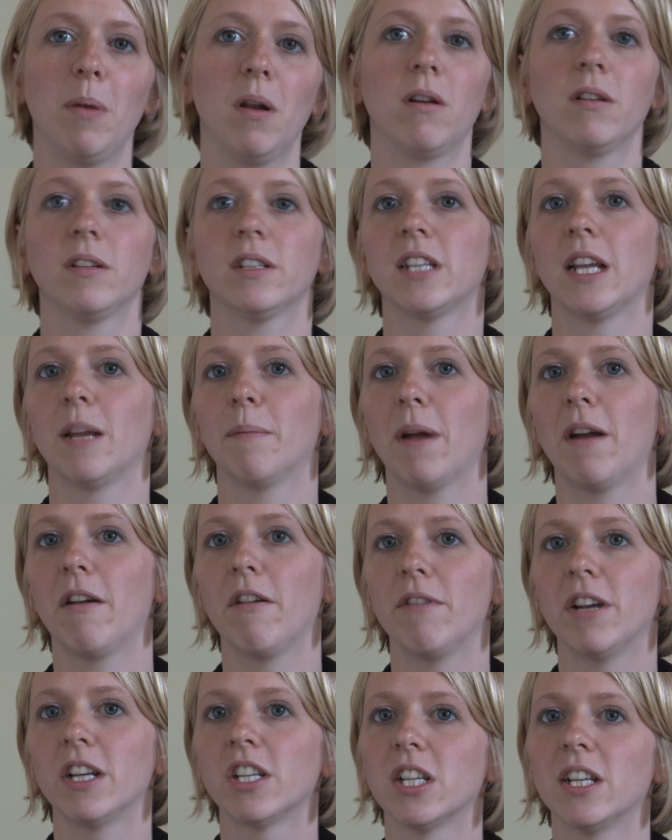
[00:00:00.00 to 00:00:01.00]
planting,
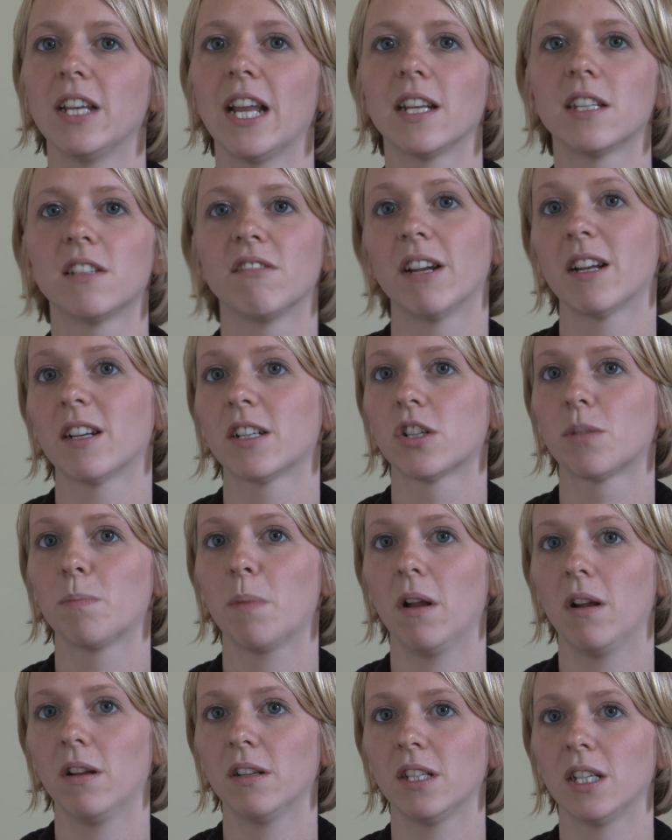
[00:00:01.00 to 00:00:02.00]
very rich and nectar rich
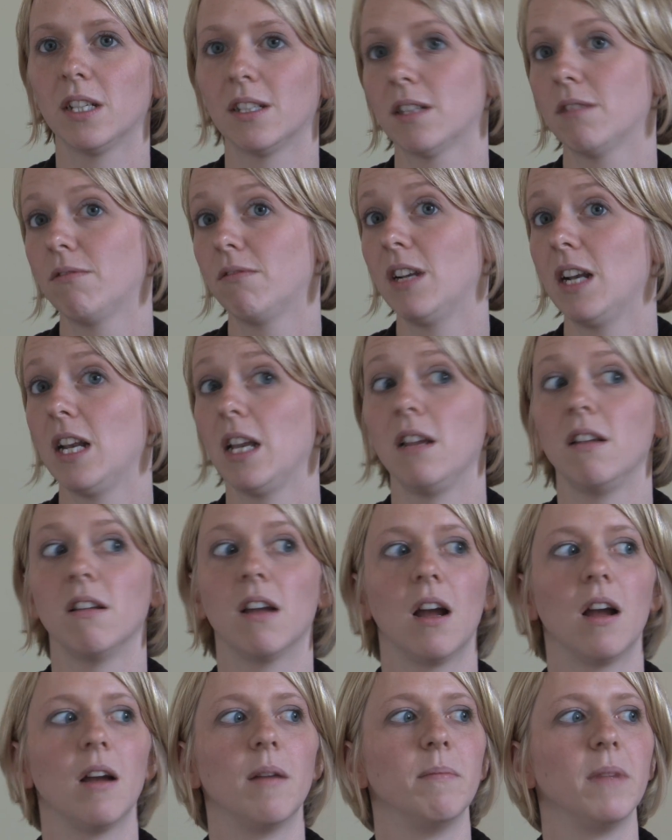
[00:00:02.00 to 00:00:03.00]
planting, to
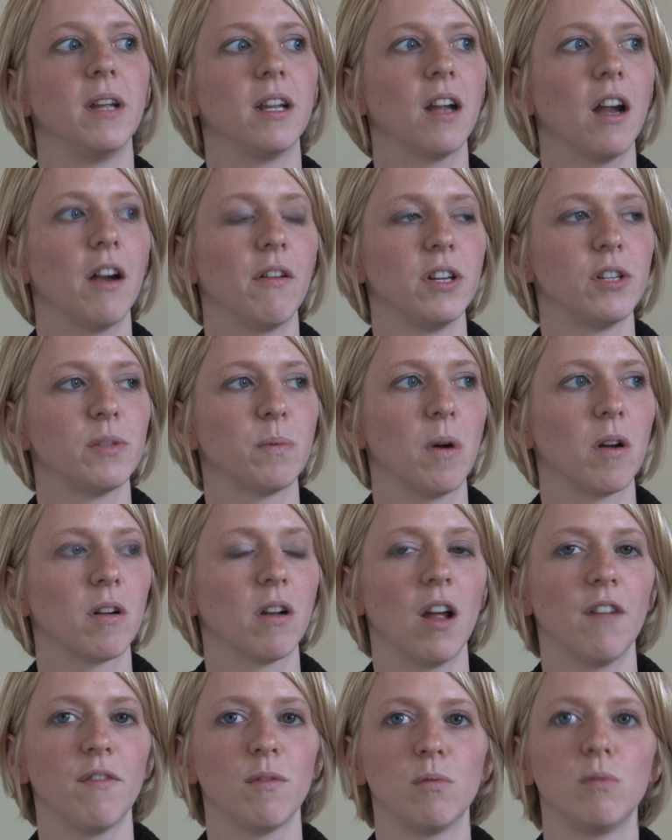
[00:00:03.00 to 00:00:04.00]
really encourage
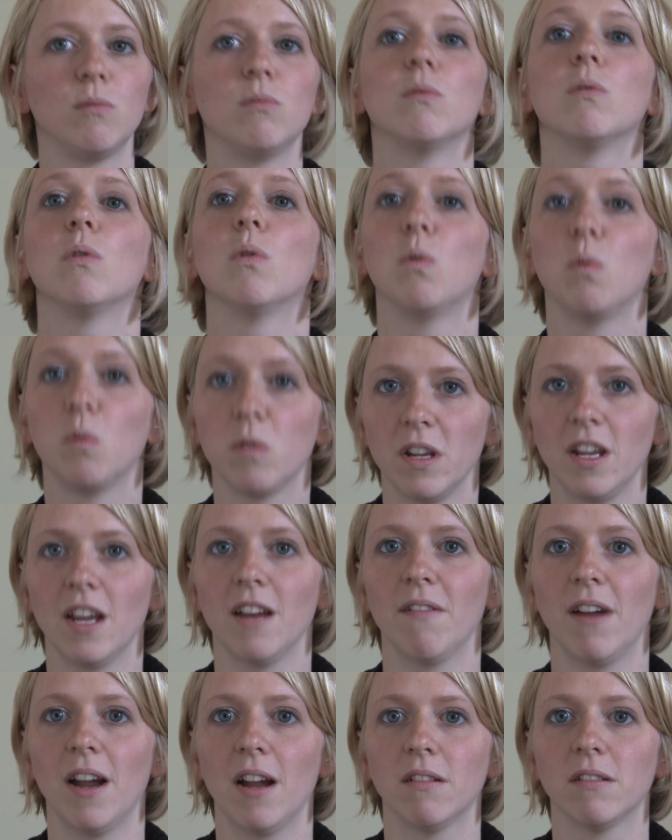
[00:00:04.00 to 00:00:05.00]
wildlife all the
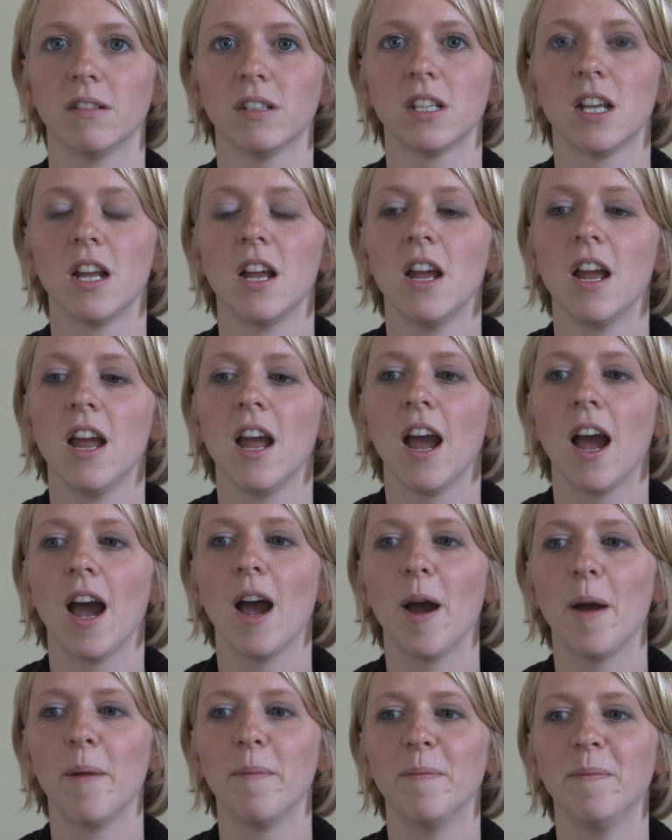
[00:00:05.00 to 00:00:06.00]
year round.
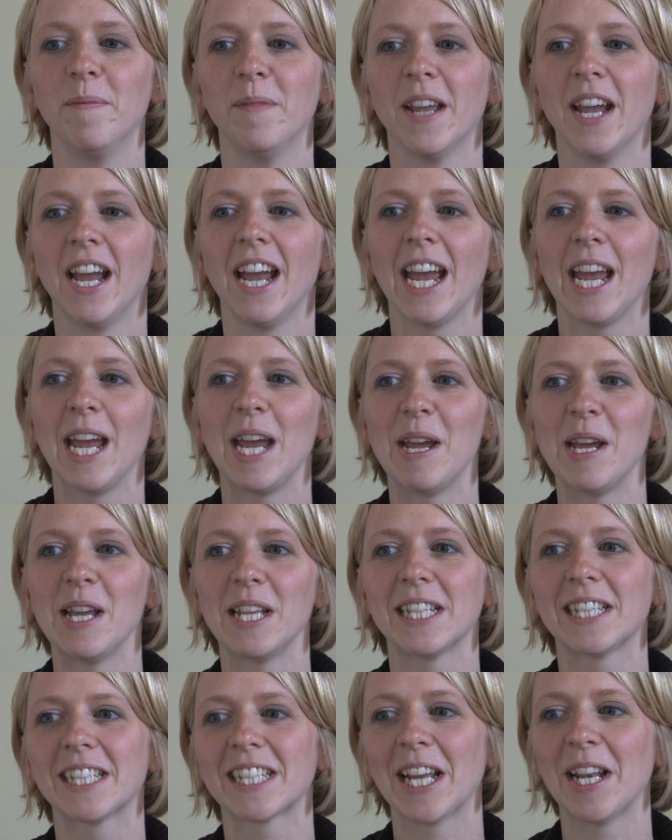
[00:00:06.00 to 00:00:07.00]

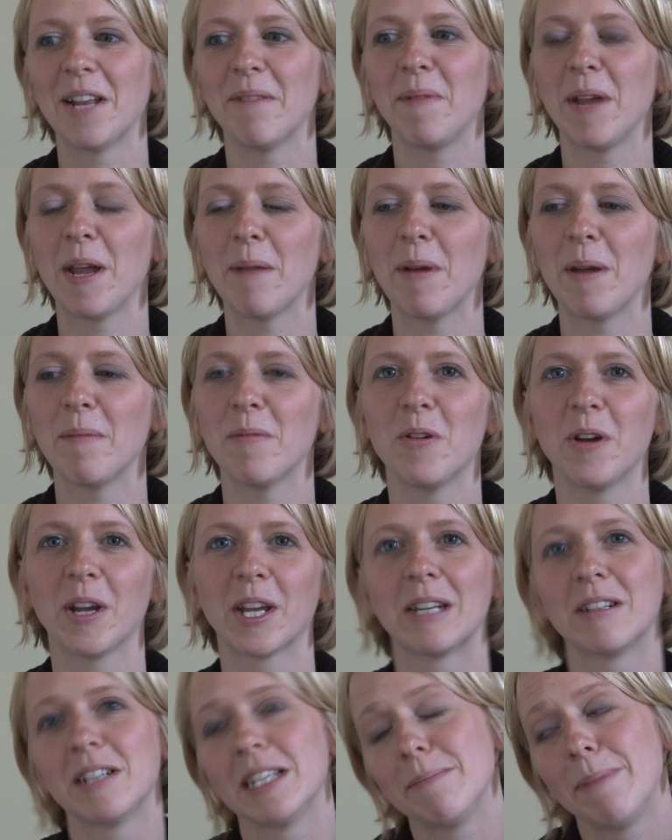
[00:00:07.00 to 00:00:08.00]
It's going to be a bit more
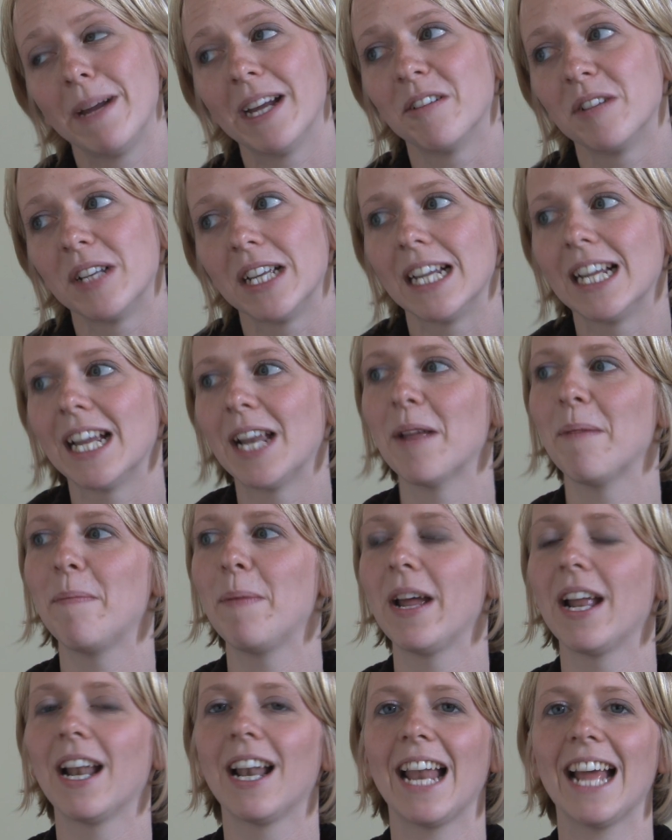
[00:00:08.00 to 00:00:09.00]
higgledy-piggledy and a
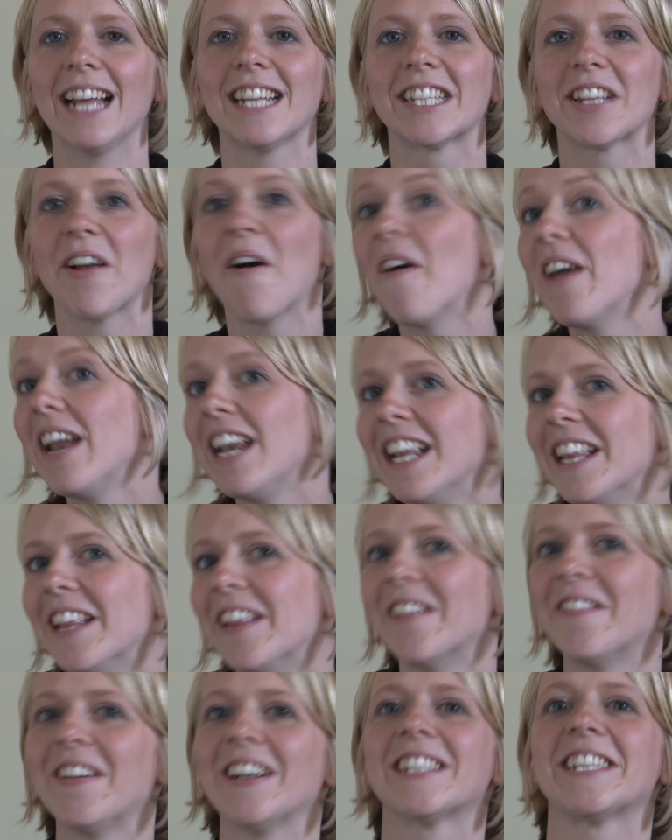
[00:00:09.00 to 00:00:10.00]
bit less tidy
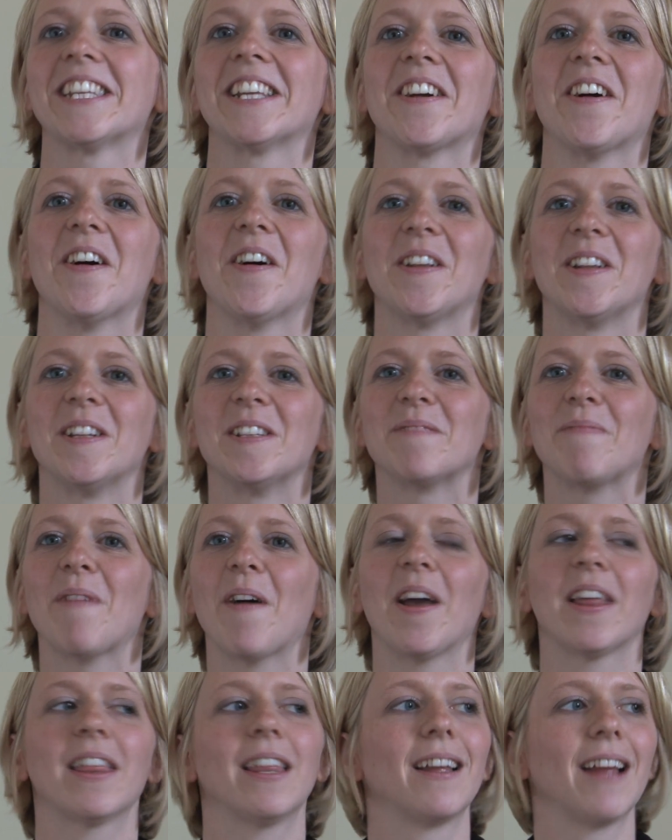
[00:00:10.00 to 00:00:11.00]
than the rest of the gardens,
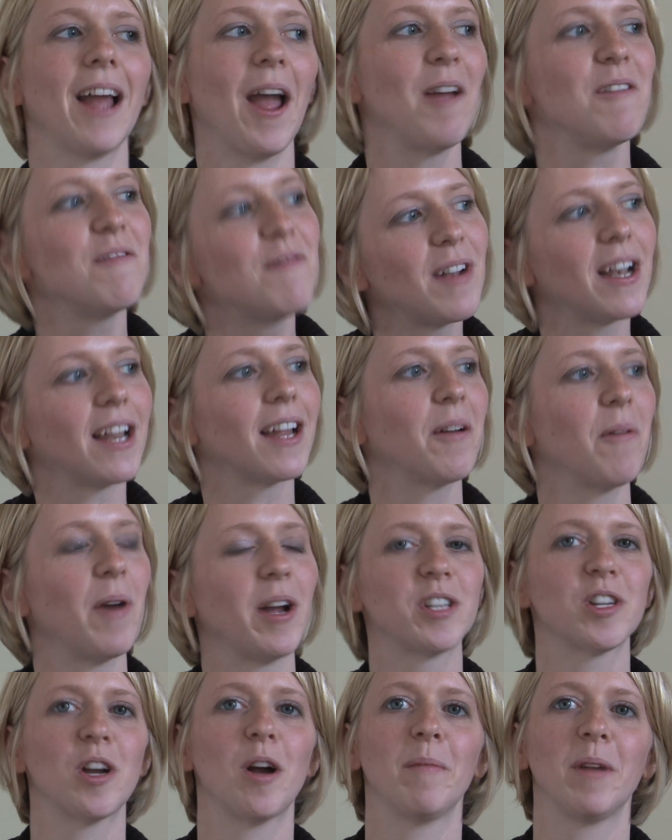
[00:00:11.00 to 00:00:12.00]
but I think hopefully in
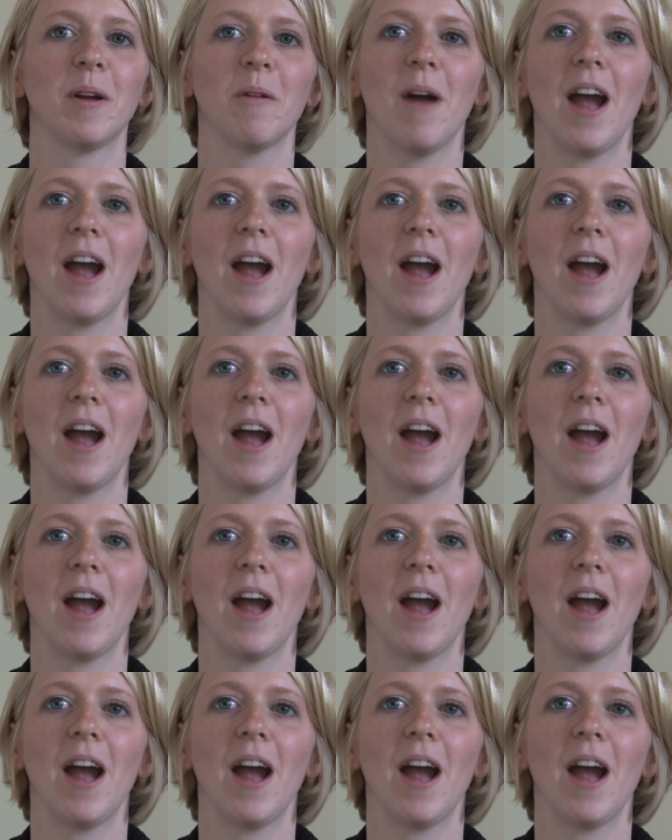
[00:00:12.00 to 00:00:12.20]
quite a charming